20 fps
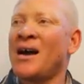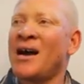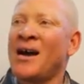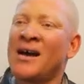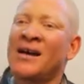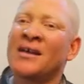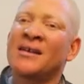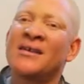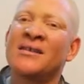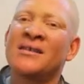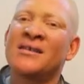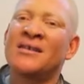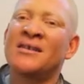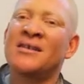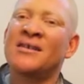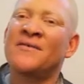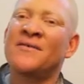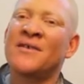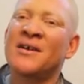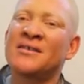And the
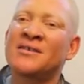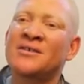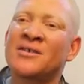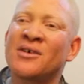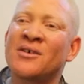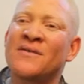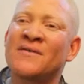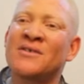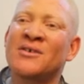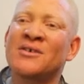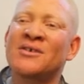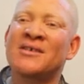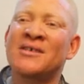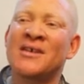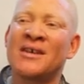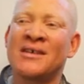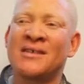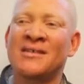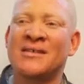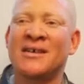indifference curve just
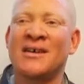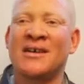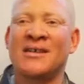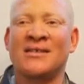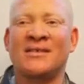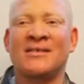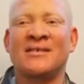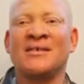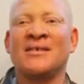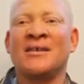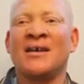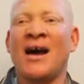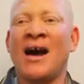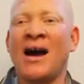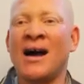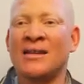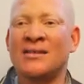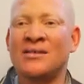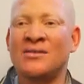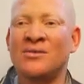says that
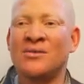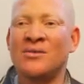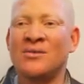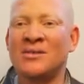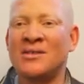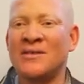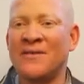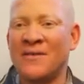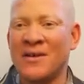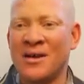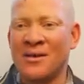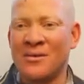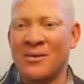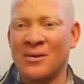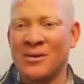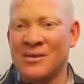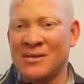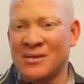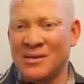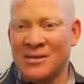at those different
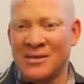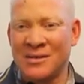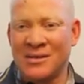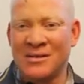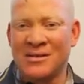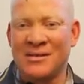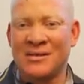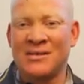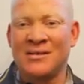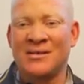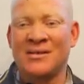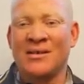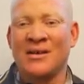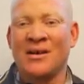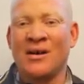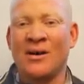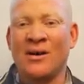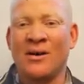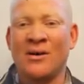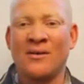quantities
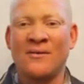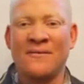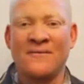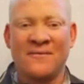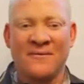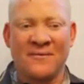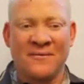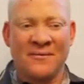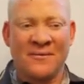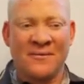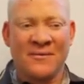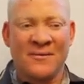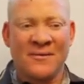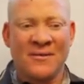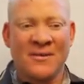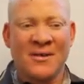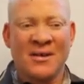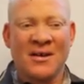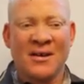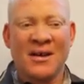of,
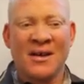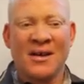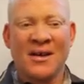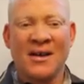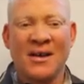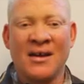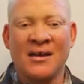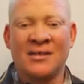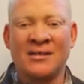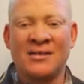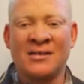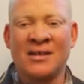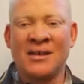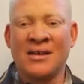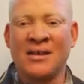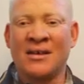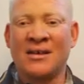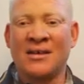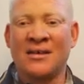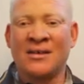
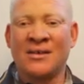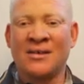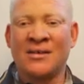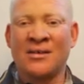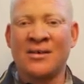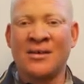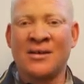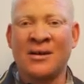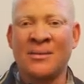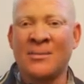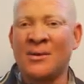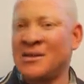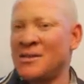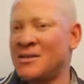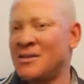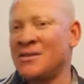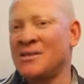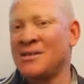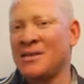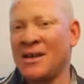say,
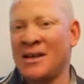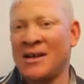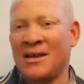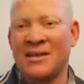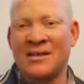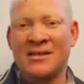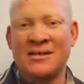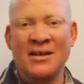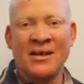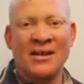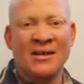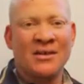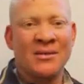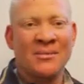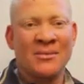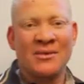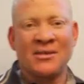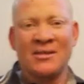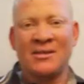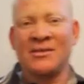commodities X and
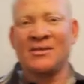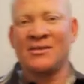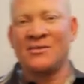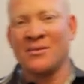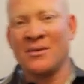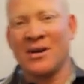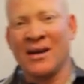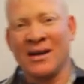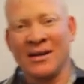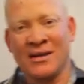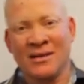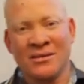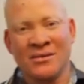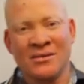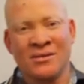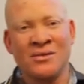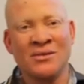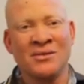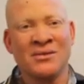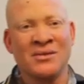commodities Y,
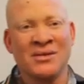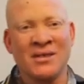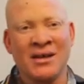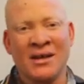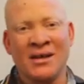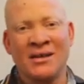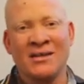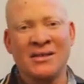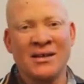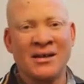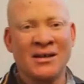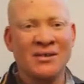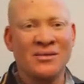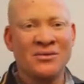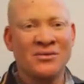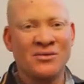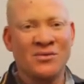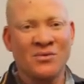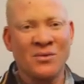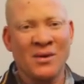goods X and goods